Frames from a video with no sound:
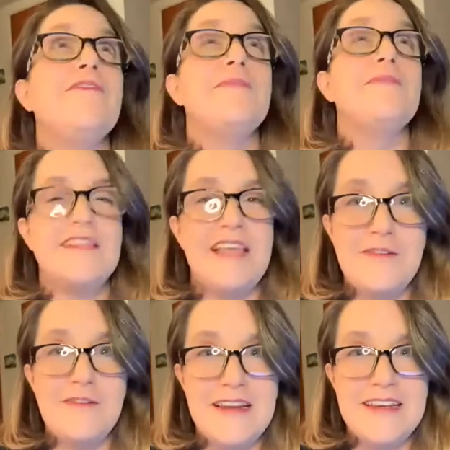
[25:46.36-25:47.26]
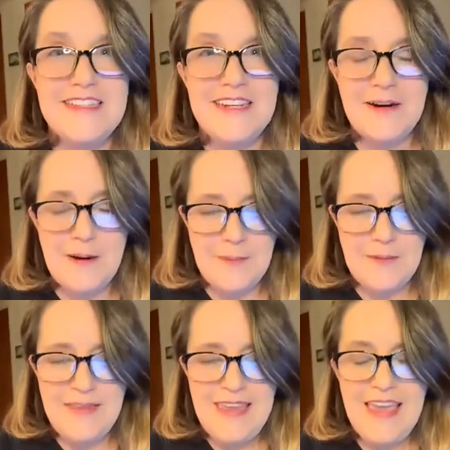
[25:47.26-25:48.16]
but his handwriting is terrible.
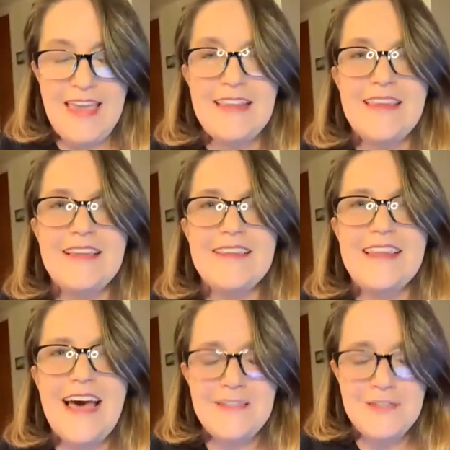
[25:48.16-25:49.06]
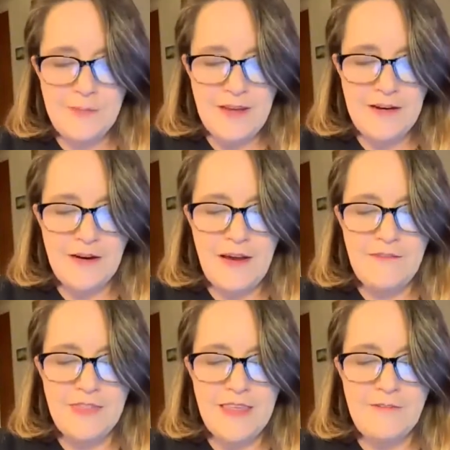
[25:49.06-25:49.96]
And the last winner
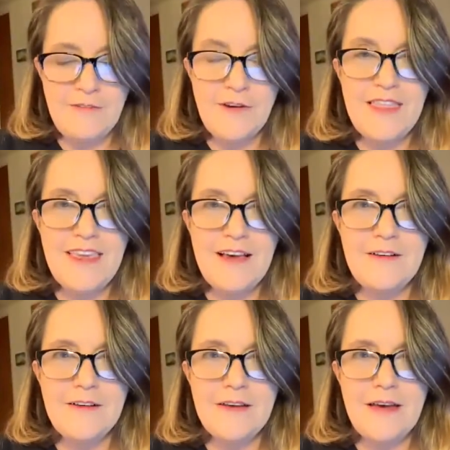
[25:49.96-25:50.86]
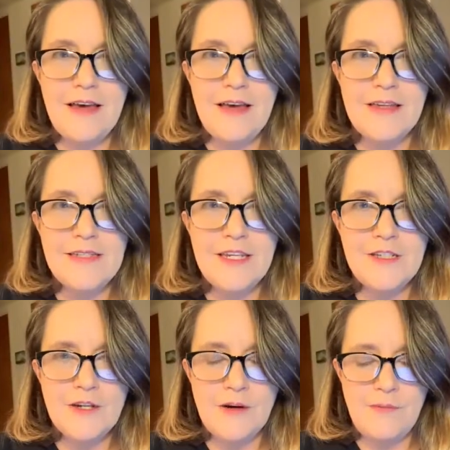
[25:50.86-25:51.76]
of the Free the Elk
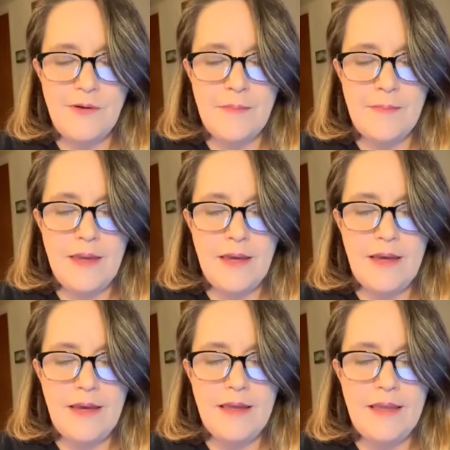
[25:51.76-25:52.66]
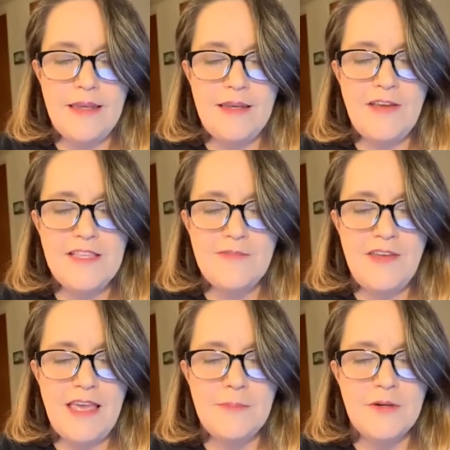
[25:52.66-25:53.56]
T-shirt from In Defense of
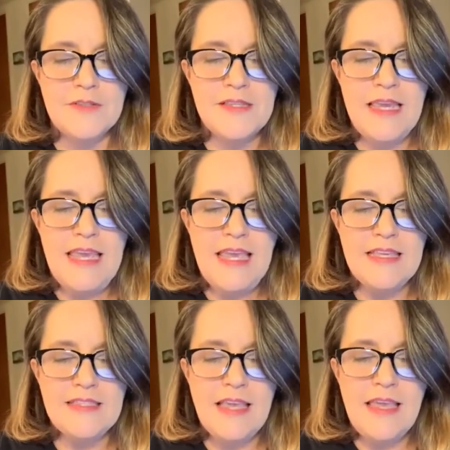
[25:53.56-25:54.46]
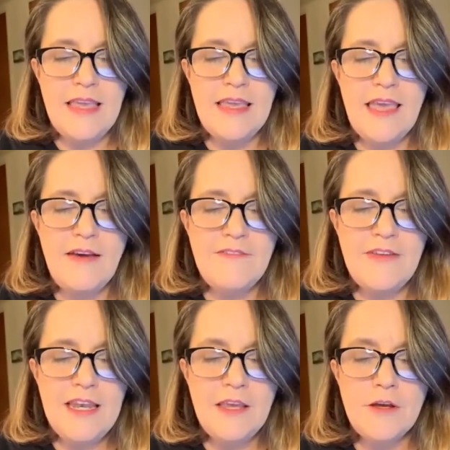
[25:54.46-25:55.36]
Animals is
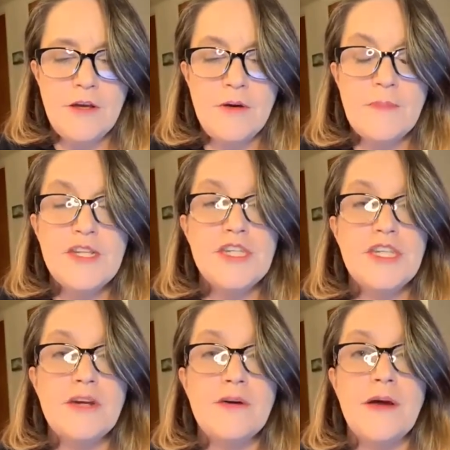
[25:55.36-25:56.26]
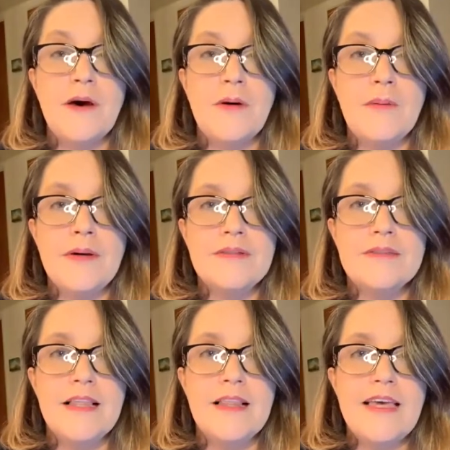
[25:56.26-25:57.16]
Kevin Kumashiro.
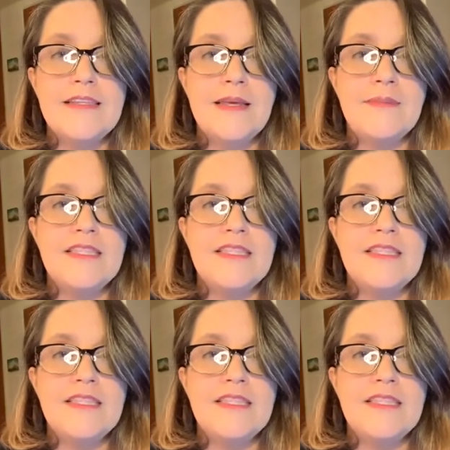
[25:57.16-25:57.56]
The last name